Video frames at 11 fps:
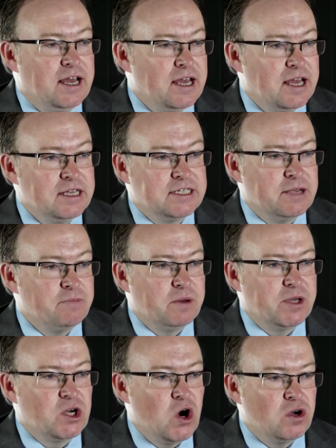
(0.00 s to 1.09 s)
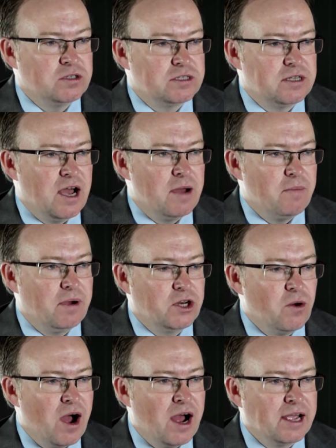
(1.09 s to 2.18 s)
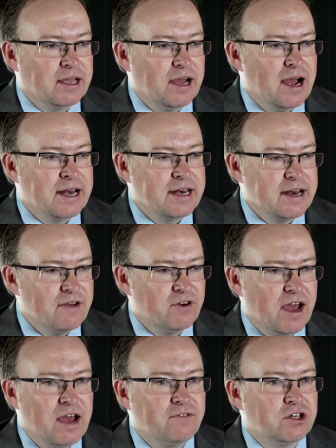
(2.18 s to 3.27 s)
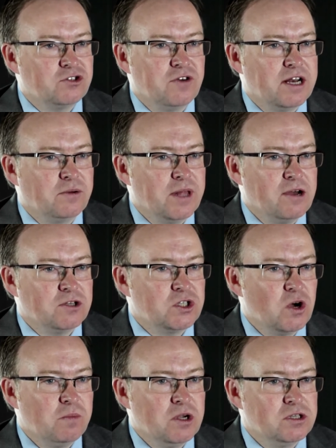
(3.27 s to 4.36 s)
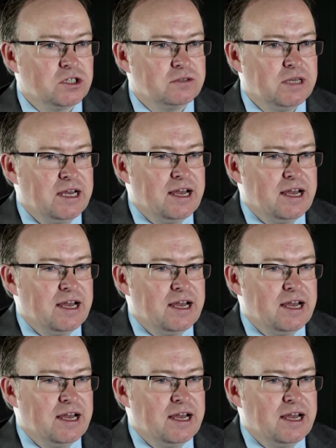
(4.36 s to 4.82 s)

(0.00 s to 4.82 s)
it is simply because I never ever traded without a stop loss,